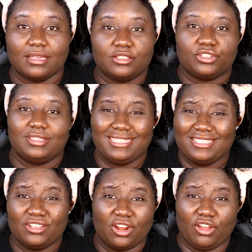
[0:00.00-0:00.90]
So
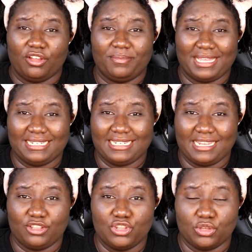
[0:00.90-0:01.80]
these are all by
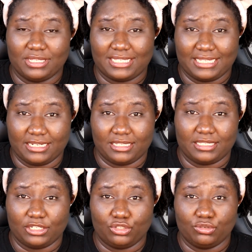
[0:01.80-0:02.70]
Nola Skin
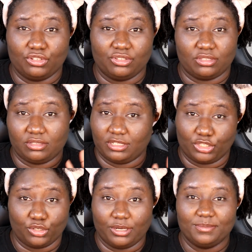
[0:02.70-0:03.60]
Essentials, the
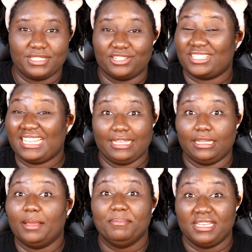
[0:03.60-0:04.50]
serums. There's like
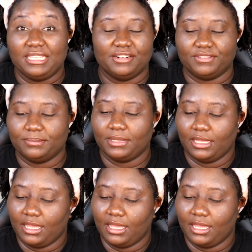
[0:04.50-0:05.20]
a million of them.